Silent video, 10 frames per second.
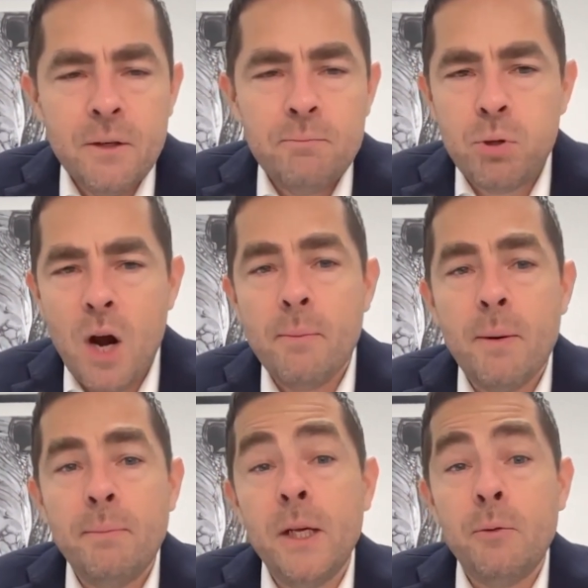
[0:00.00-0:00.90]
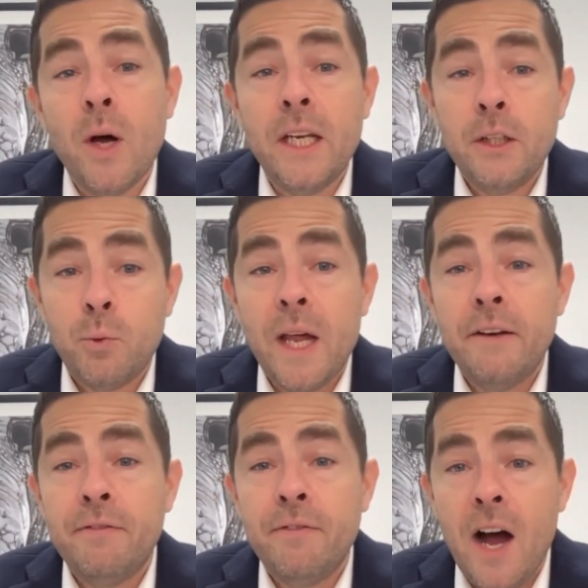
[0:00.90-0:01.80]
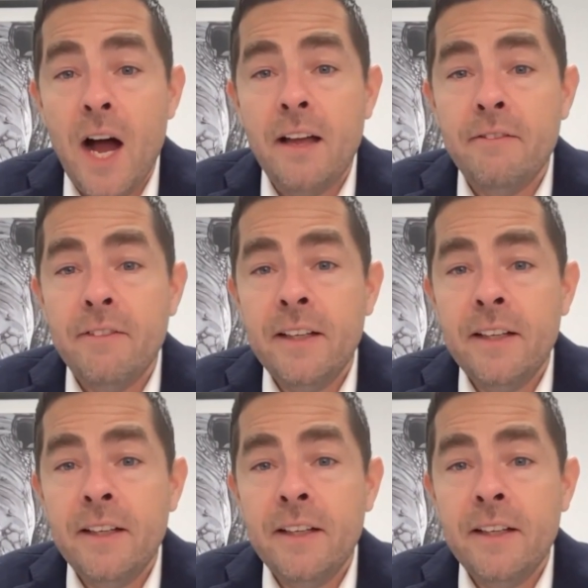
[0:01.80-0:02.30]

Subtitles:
probably one in 25,